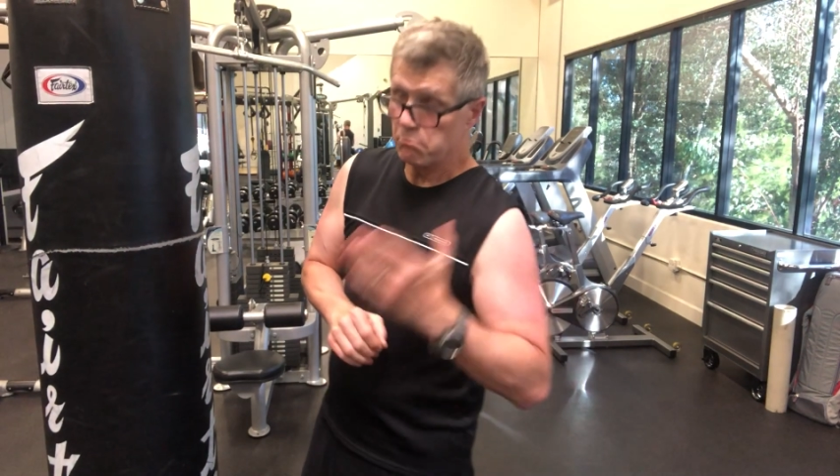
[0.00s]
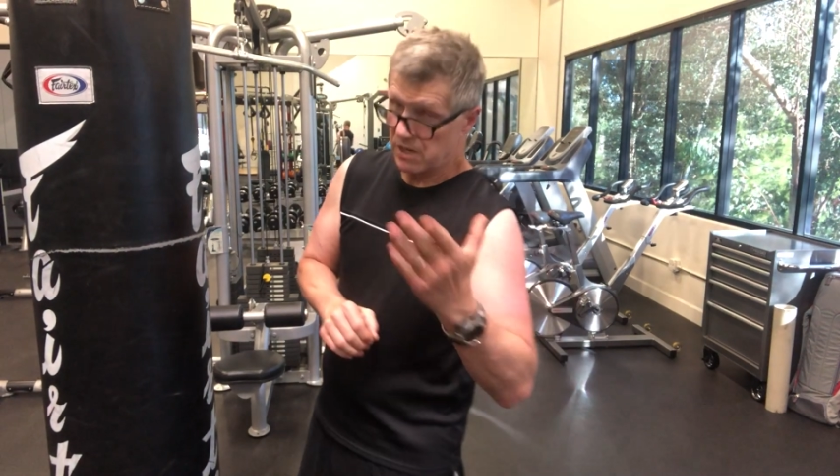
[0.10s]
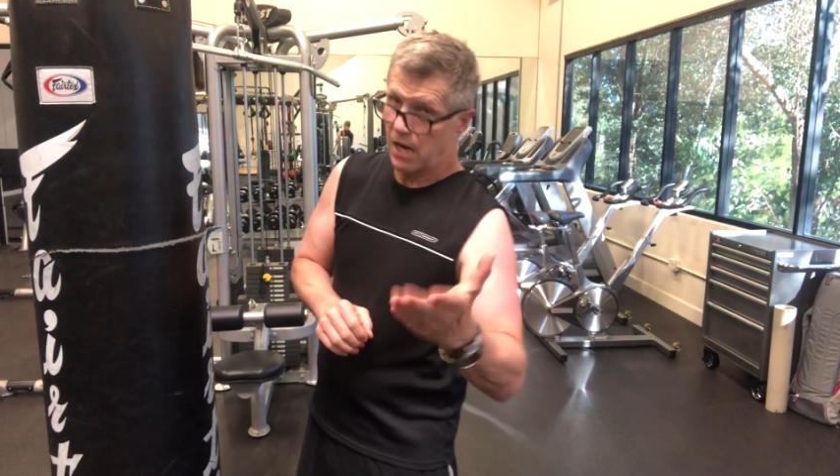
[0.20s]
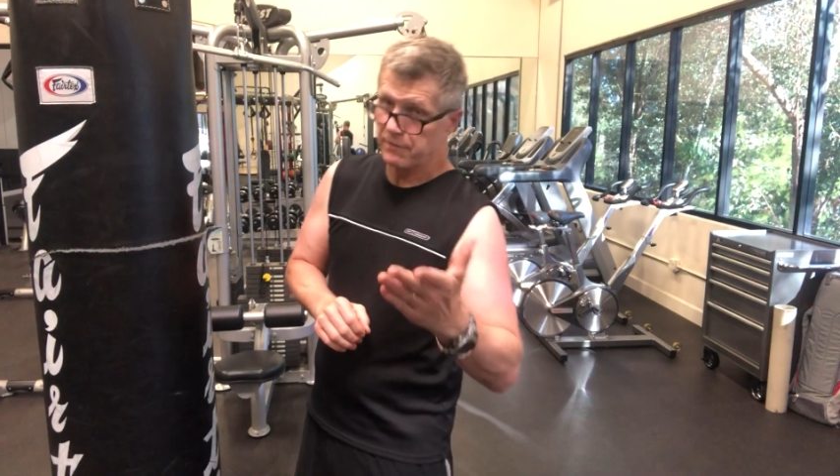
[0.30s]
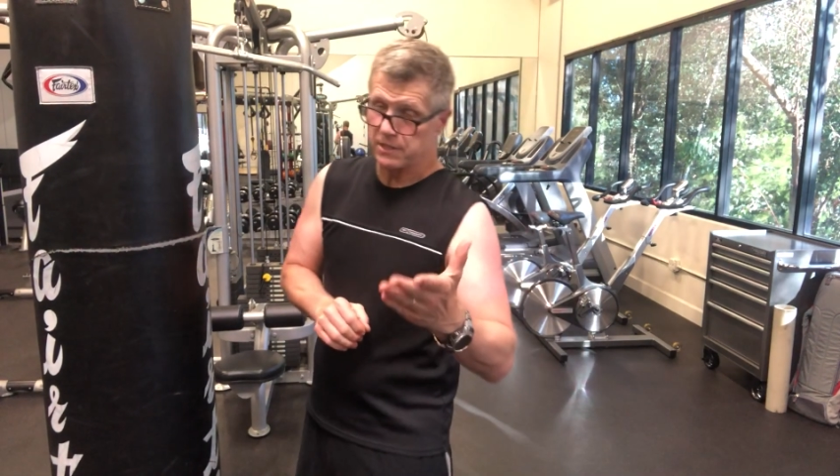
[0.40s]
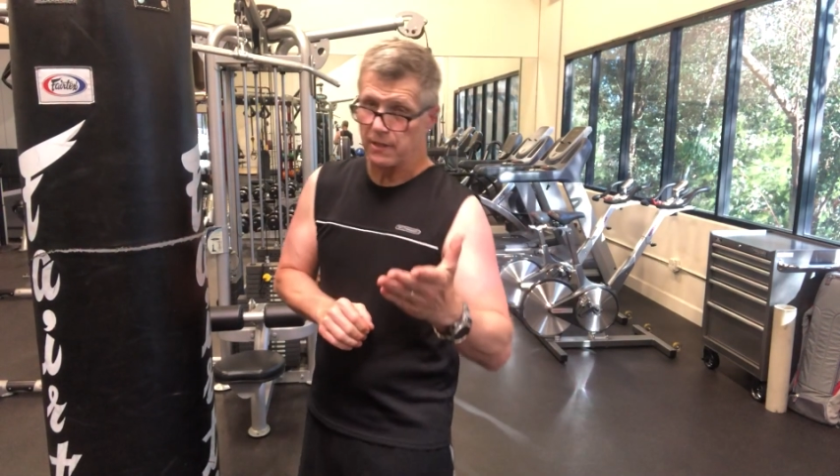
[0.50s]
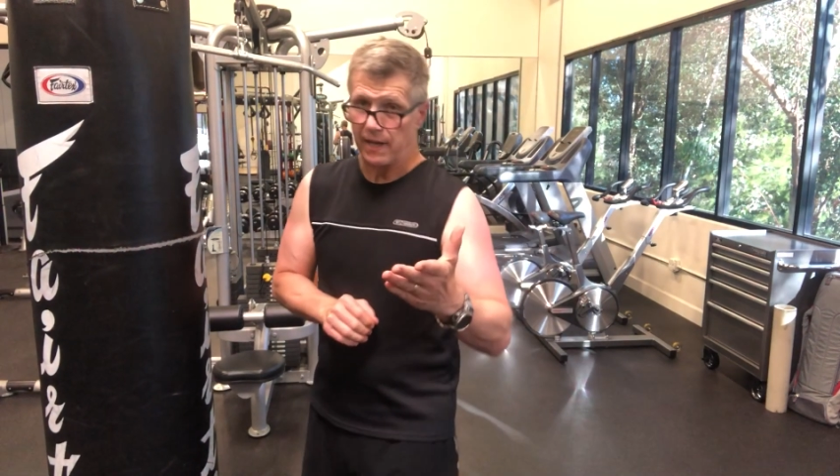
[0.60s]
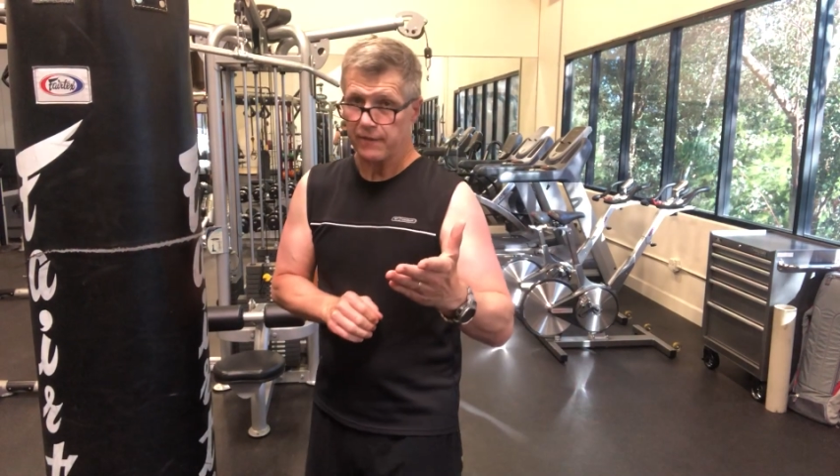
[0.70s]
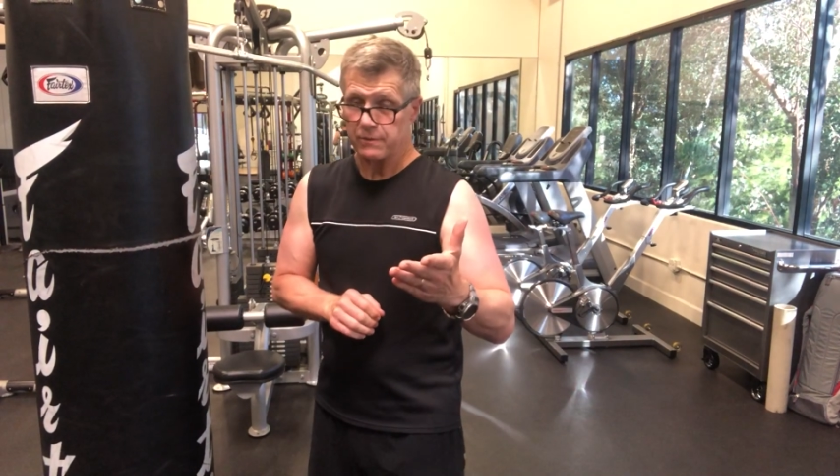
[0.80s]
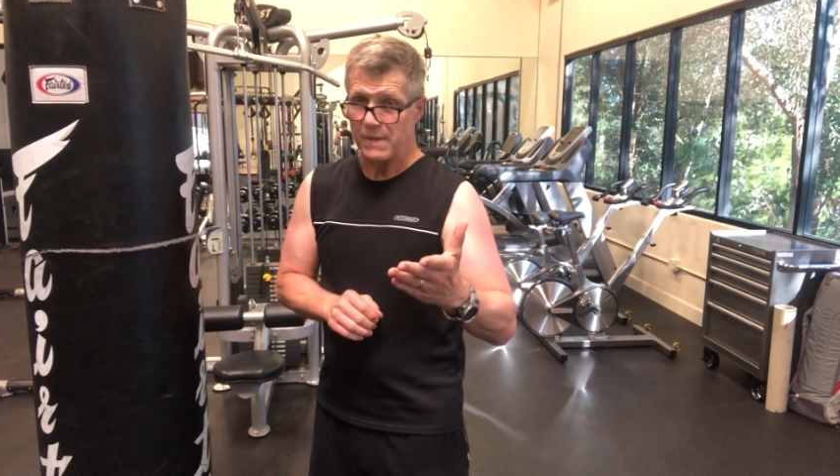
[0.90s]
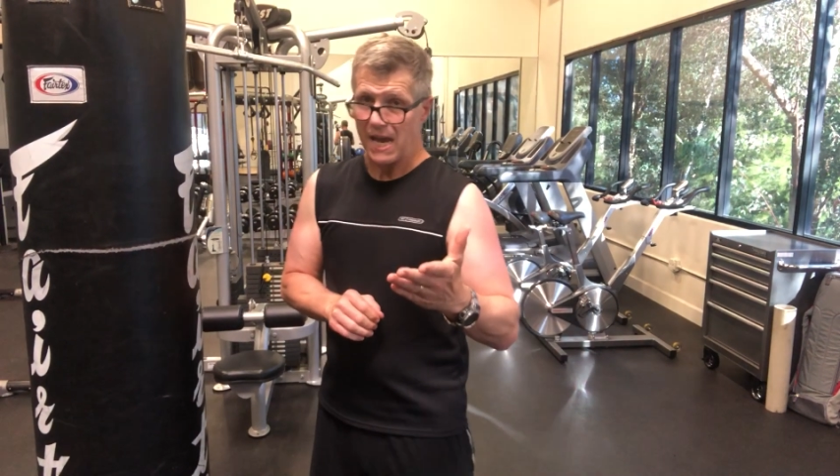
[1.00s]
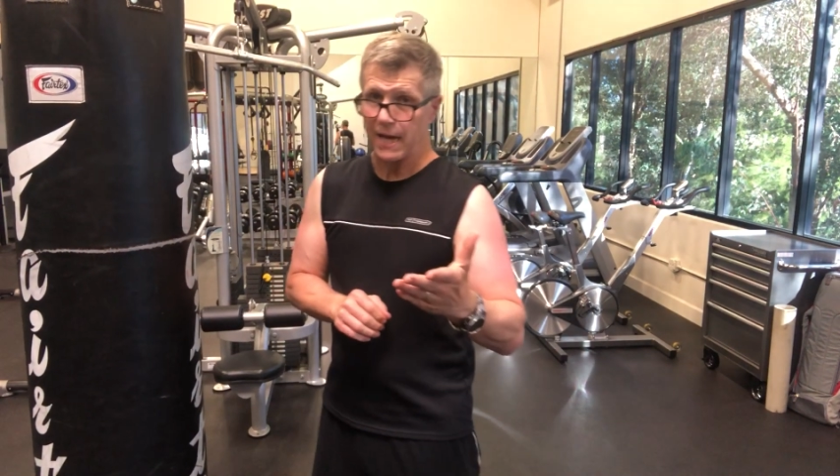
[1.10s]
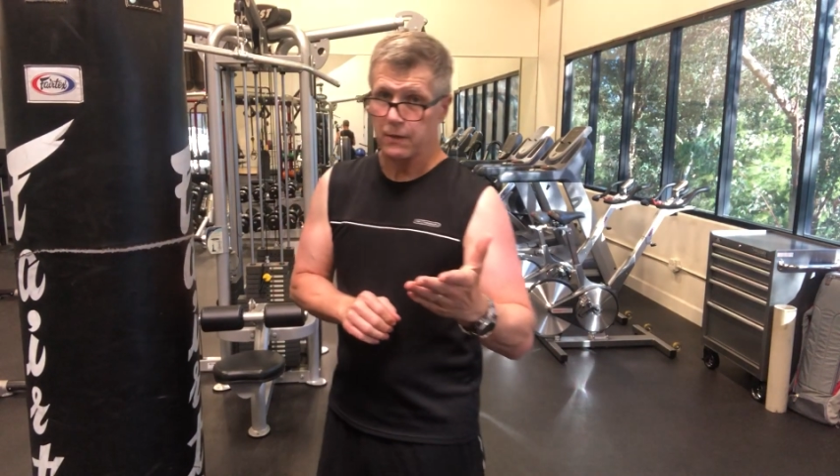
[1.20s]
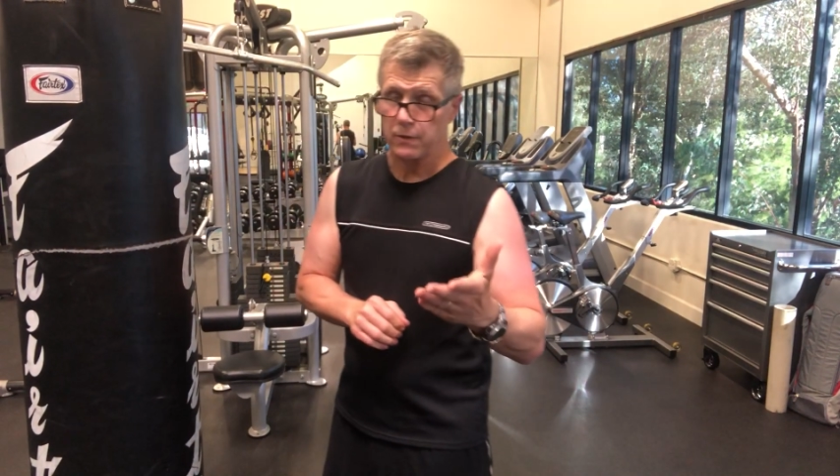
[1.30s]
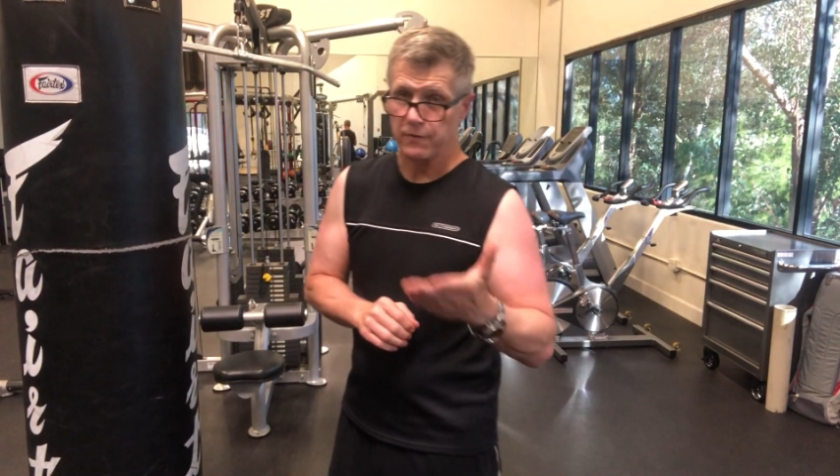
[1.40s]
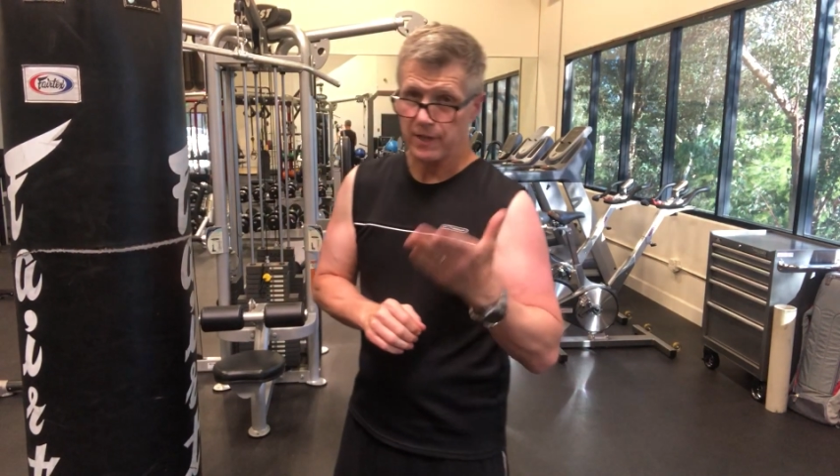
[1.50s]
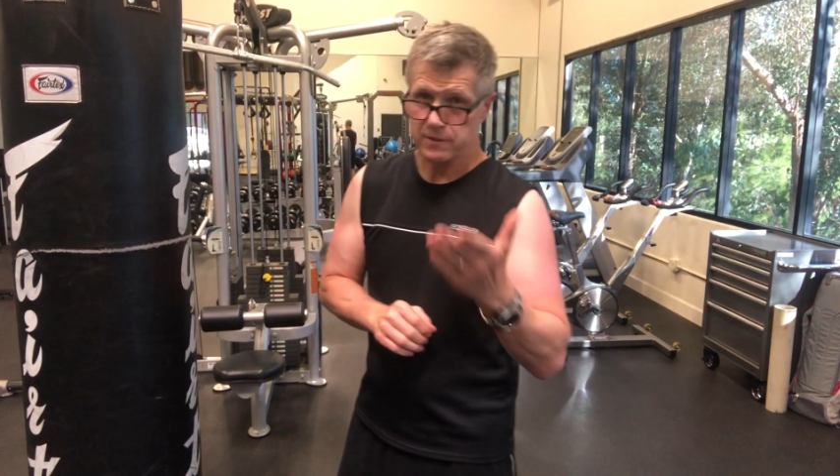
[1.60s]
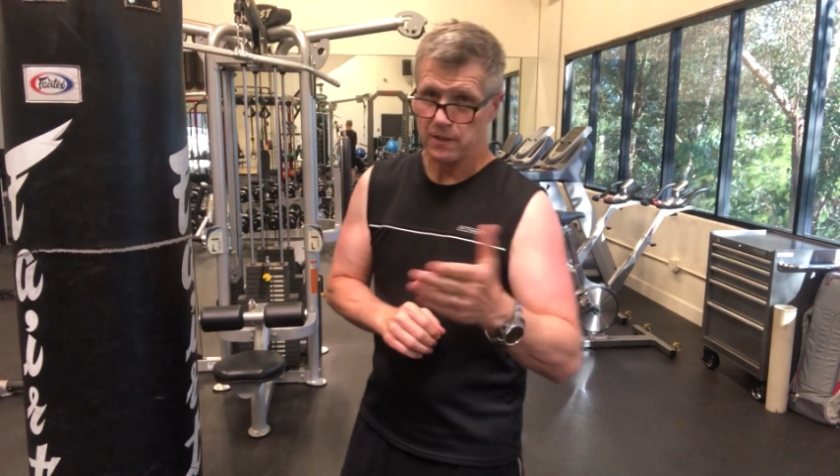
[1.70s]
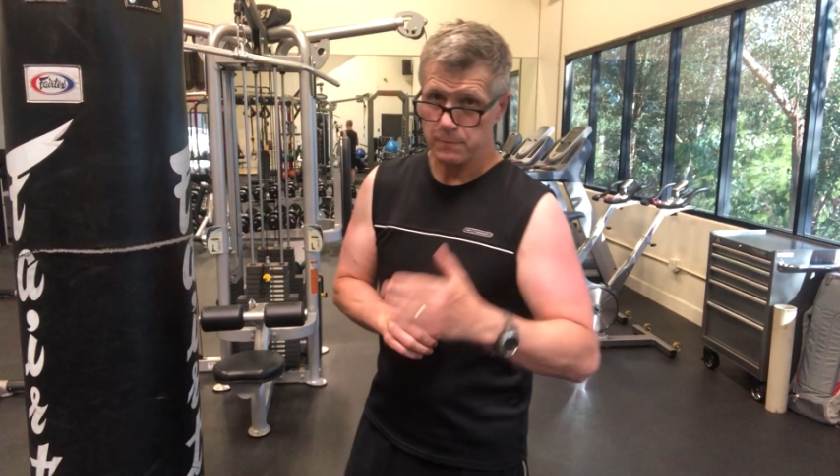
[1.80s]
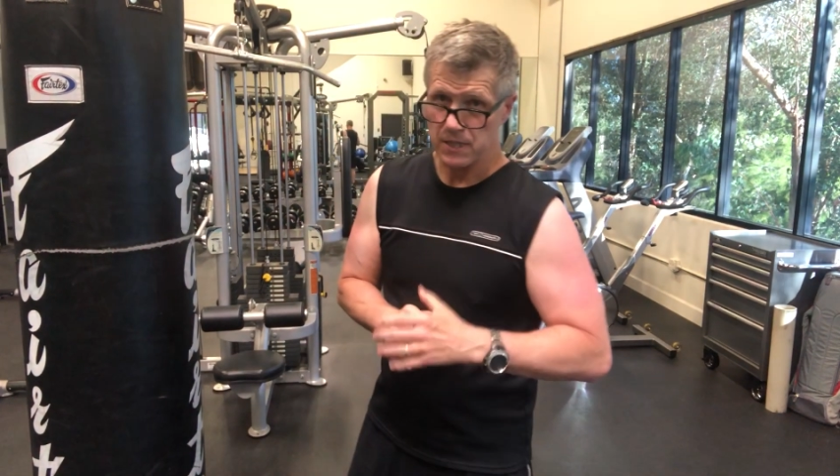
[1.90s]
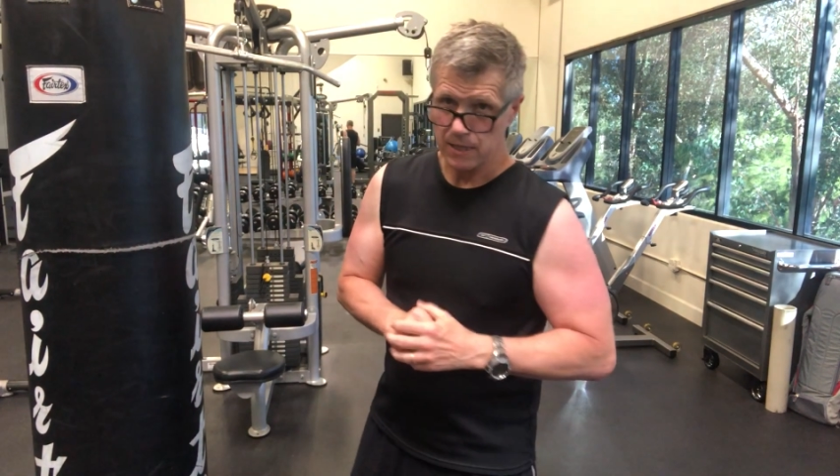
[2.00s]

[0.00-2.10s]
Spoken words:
But obviously I have to be accurate if that's going to be